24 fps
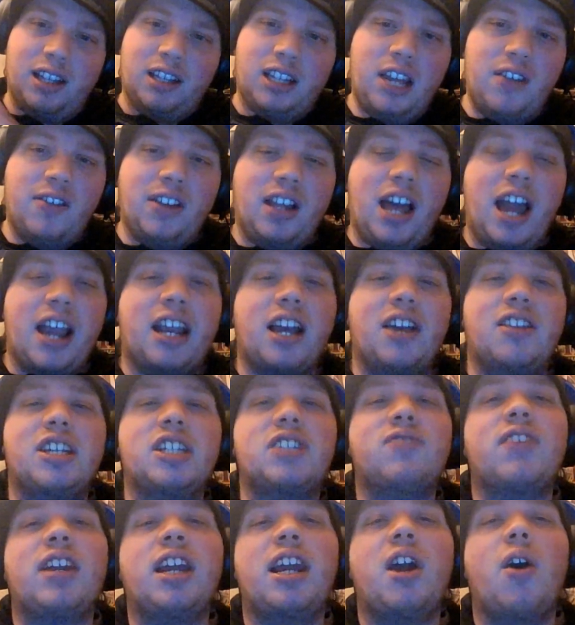Leave a like on
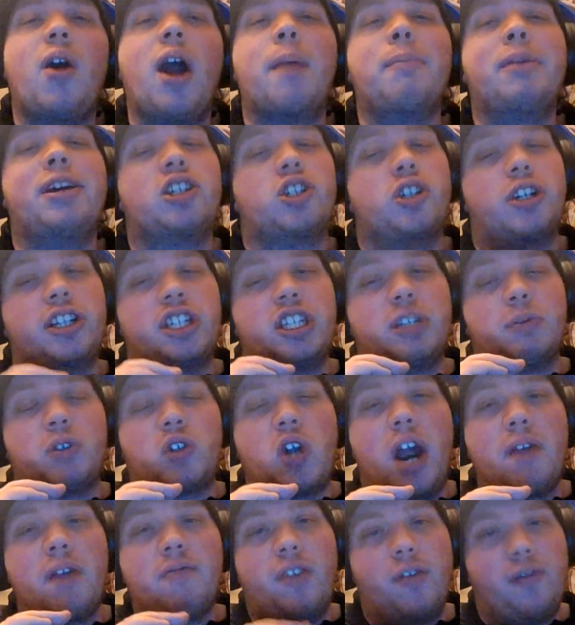this video, and make sure to
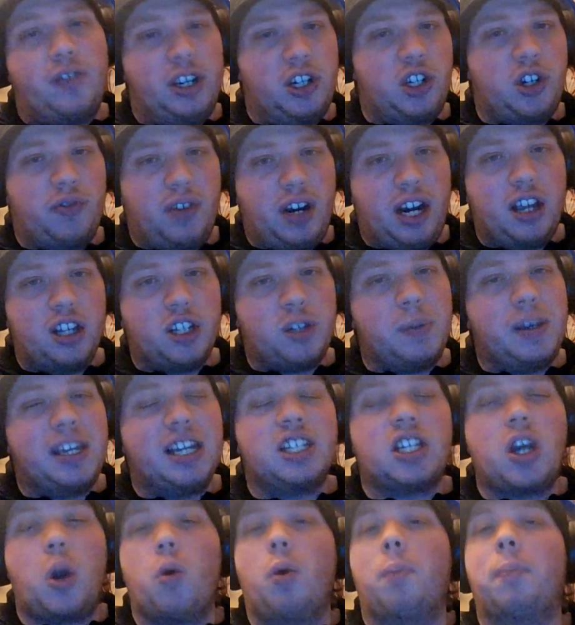subscribe for future videos,
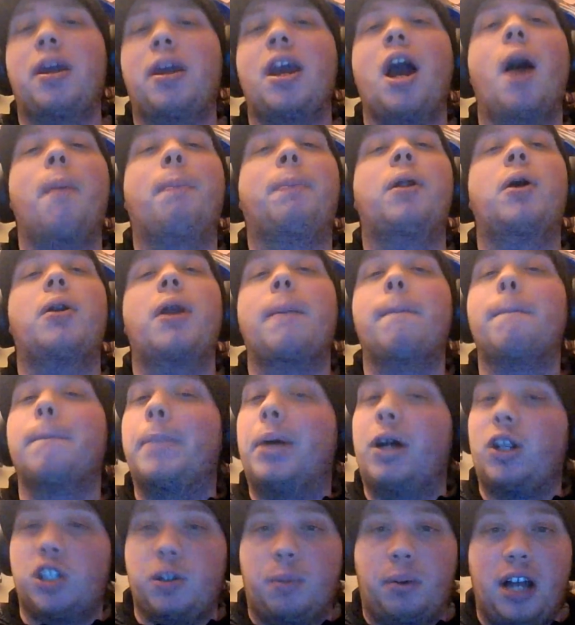because I will be uploading
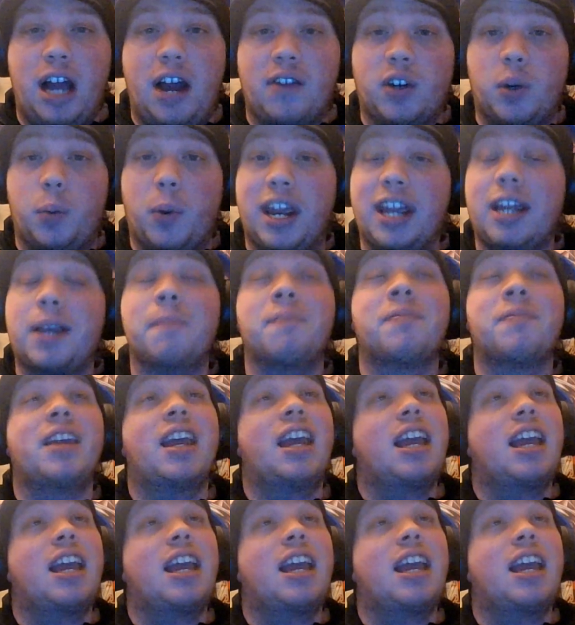multiple every week.